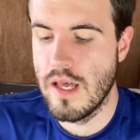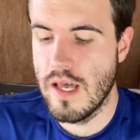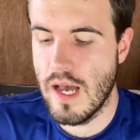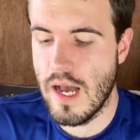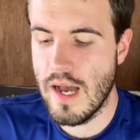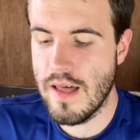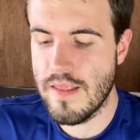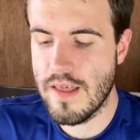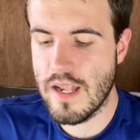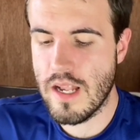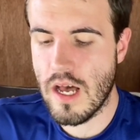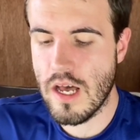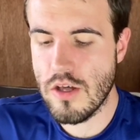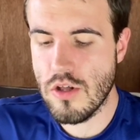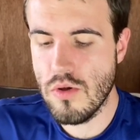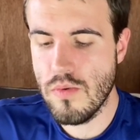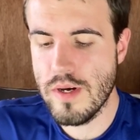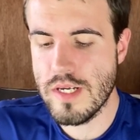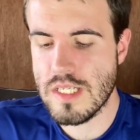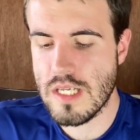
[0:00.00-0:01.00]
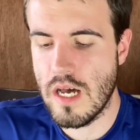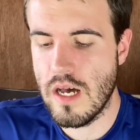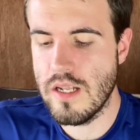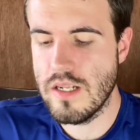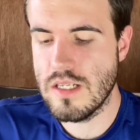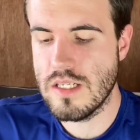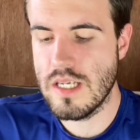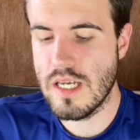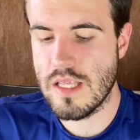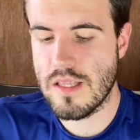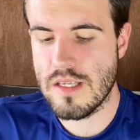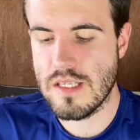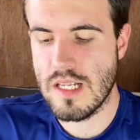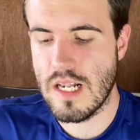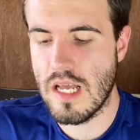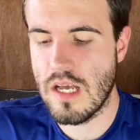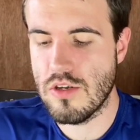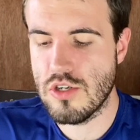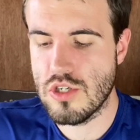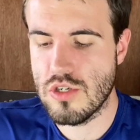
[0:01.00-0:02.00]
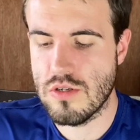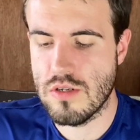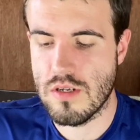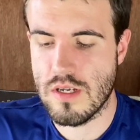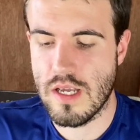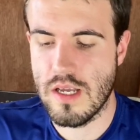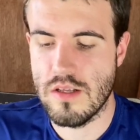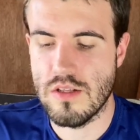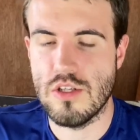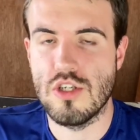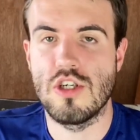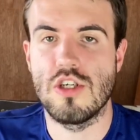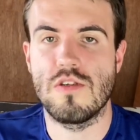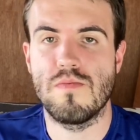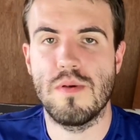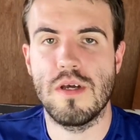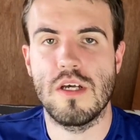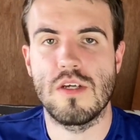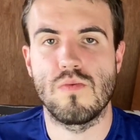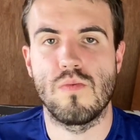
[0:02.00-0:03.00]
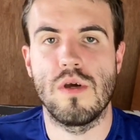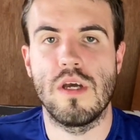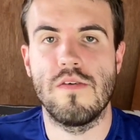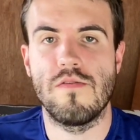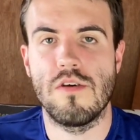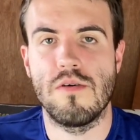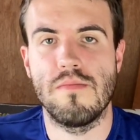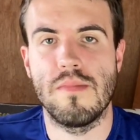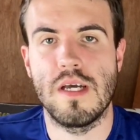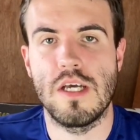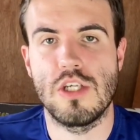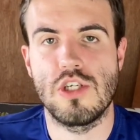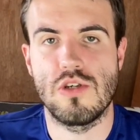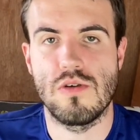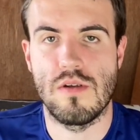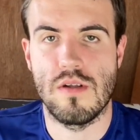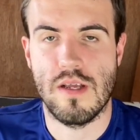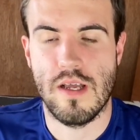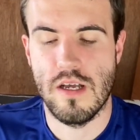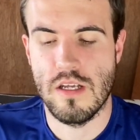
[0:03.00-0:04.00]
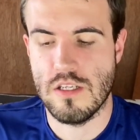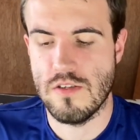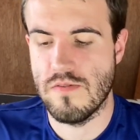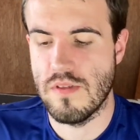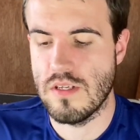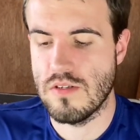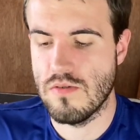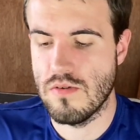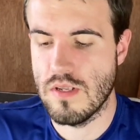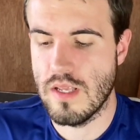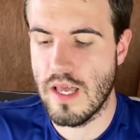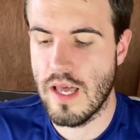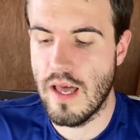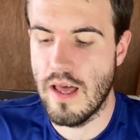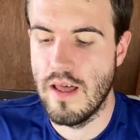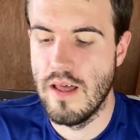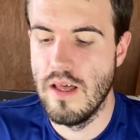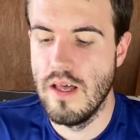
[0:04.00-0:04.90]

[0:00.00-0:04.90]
And then I always untick this allow student accounts, just because we've not made student accounts for this one yet.